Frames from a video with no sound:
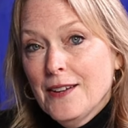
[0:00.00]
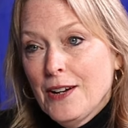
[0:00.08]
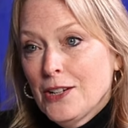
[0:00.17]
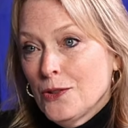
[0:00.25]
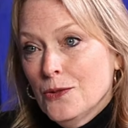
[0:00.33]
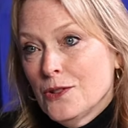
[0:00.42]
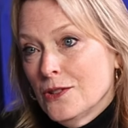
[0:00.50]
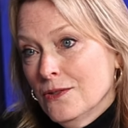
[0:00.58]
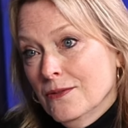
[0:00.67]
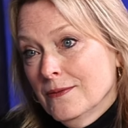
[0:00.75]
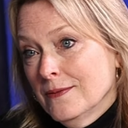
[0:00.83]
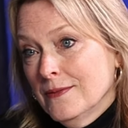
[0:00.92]
I told you,
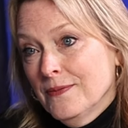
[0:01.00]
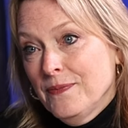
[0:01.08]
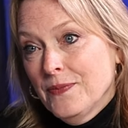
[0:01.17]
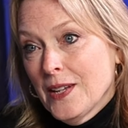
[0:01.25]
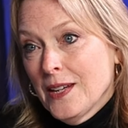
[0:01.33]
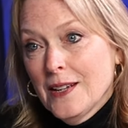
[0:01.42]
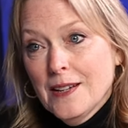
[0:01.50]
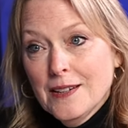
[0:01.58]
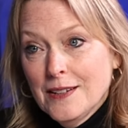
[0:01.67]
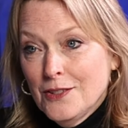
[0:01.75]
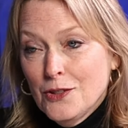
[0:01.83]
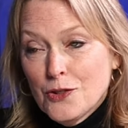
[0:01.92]

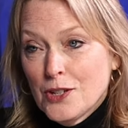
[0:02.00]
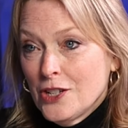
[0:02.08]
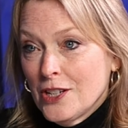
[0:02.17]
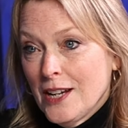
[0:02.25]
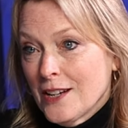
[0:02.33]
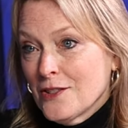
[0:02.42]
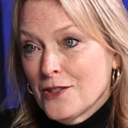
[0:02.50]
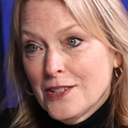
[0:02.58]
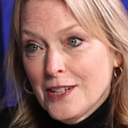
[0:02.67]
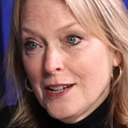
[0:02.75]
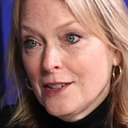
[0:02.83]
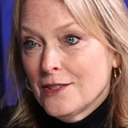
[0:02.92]
nutrition,
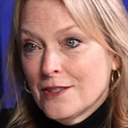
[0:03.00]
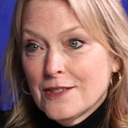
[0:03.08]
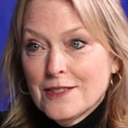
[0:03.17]
exercise,